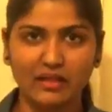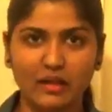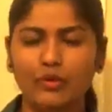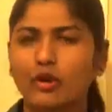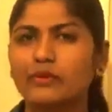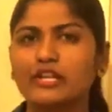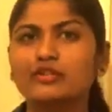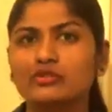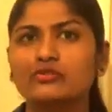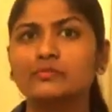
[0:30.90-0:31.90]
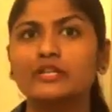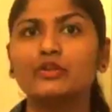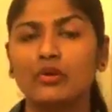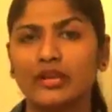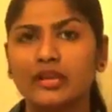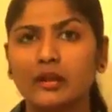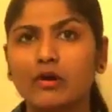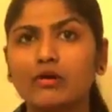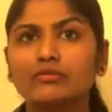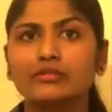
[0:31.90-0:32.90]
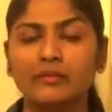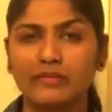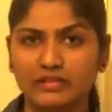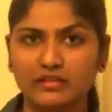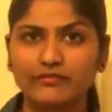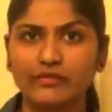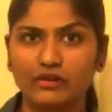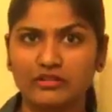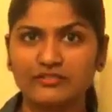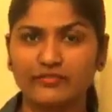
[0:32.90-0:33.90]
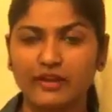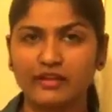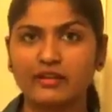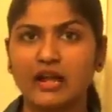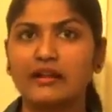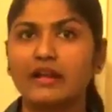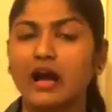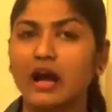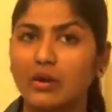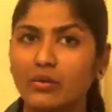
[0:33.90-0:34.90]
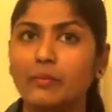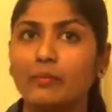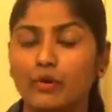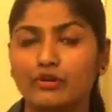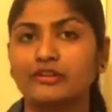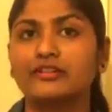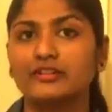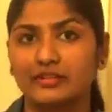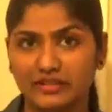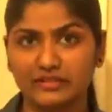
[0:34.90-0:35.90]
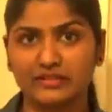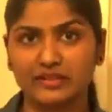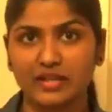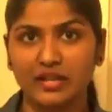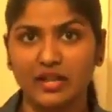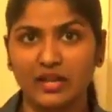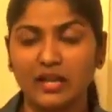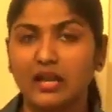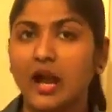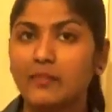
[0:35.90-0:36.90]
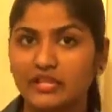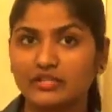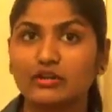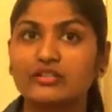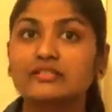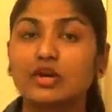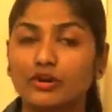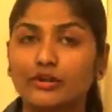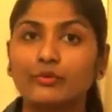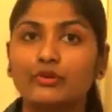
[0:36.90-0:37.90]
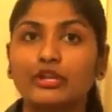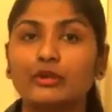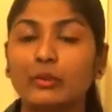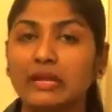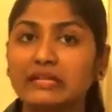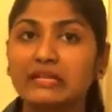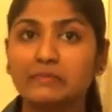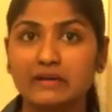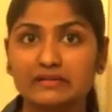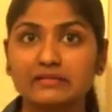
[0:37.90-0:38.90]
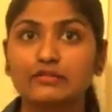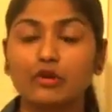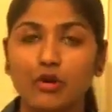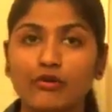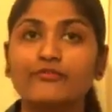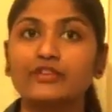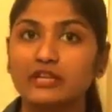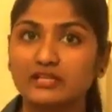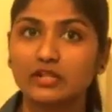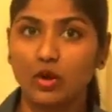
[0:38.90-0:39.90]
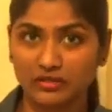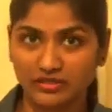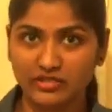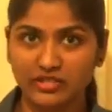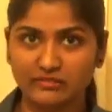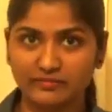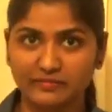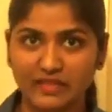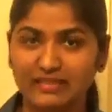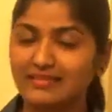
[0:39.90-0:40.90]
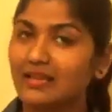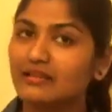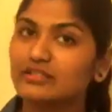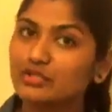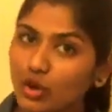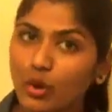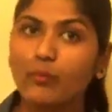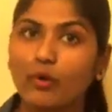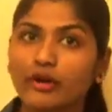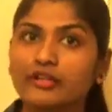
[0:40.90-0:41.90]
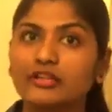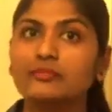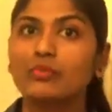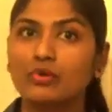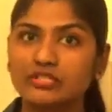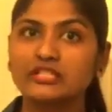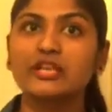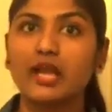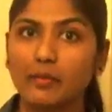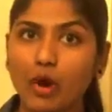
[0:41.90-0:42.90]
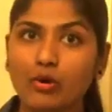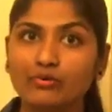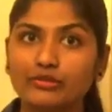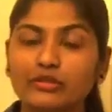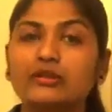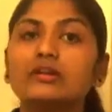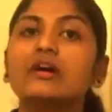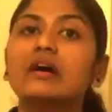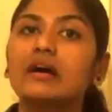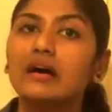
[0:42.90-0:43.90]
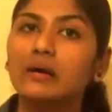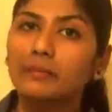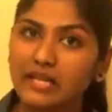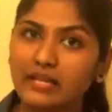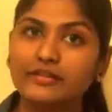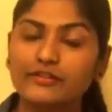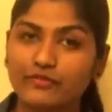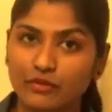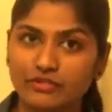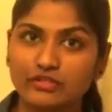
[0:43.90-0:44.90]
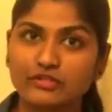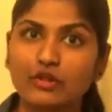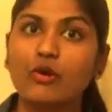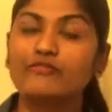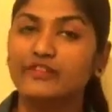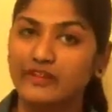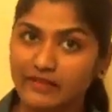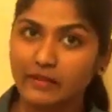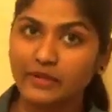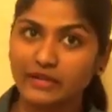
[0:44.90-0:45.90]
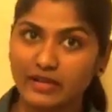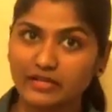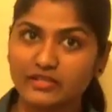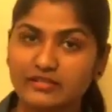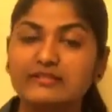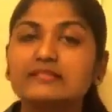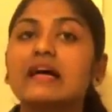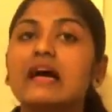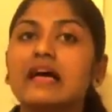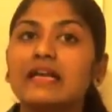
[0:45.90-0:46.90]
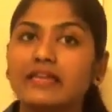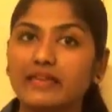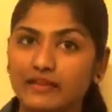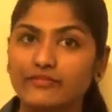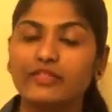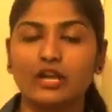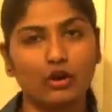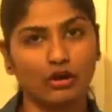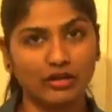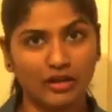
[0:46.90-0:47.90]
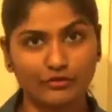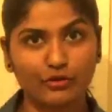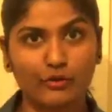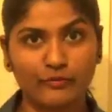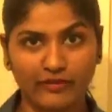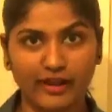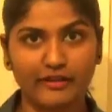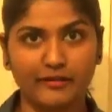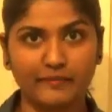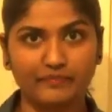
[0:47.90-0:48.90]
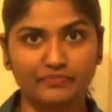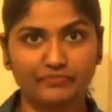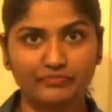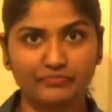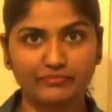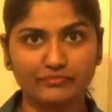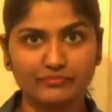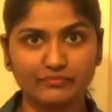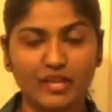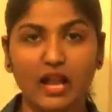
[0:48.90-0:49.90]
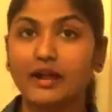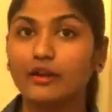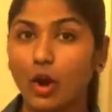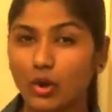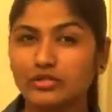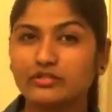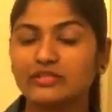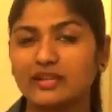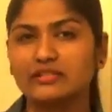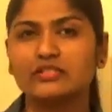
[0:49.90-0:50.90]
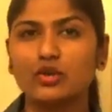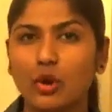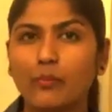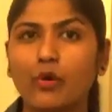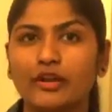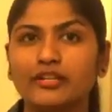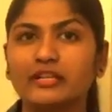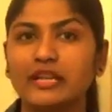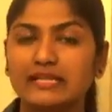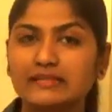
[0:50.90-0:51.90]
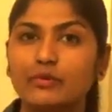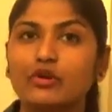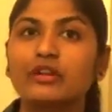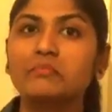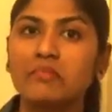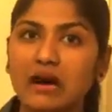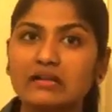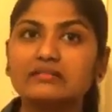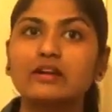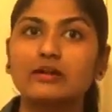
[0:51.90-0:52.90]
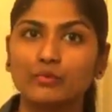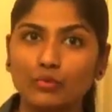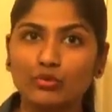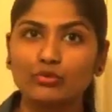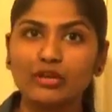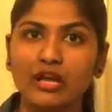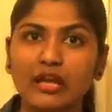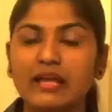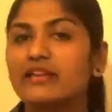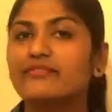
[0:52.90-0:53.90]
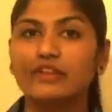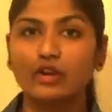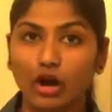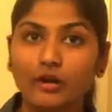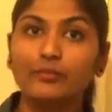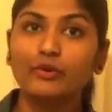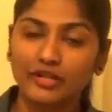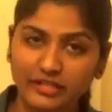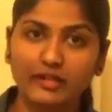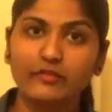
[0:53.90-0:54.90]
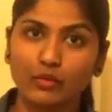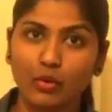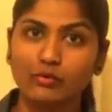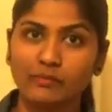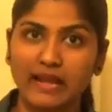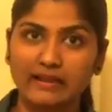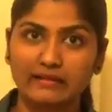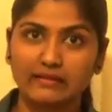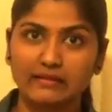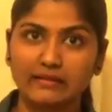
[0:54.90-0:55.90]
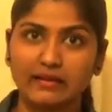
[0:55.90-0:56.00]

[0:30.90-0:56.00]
Probably you should be knowing about the Amazon forest fire and how important it is. Amazon is contributing 20% of Earth's oxygen. There is no point in boasting about the military forces of developed nations if they can't control fire and also there is no point in exploring Mars or Moon if we can't protect our own planet.